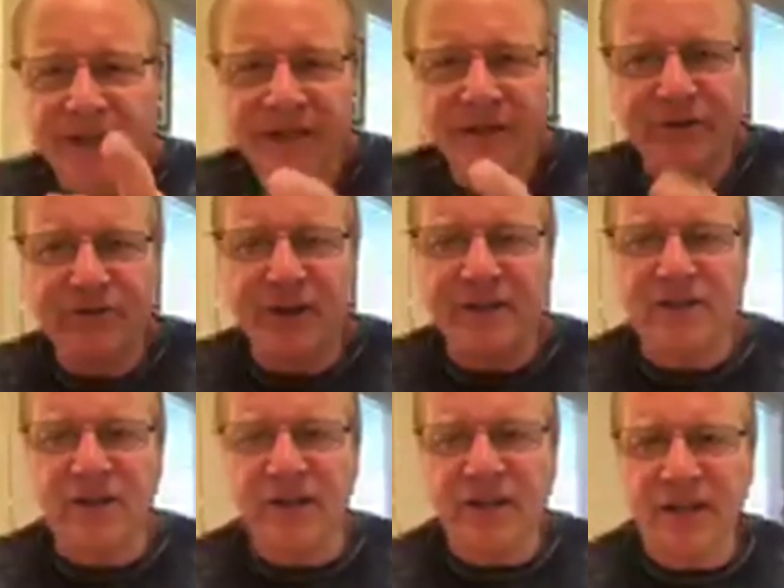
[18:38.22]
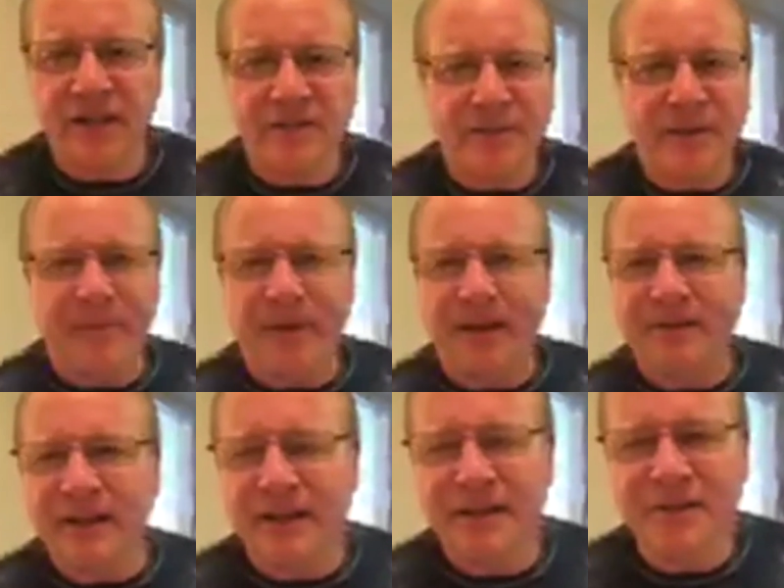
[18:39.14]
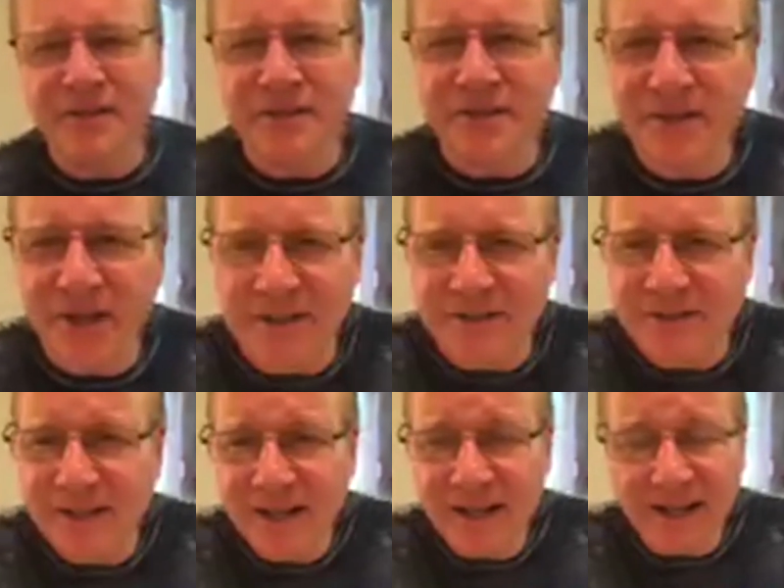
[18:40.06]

address on here. There's people out there that are just nuts,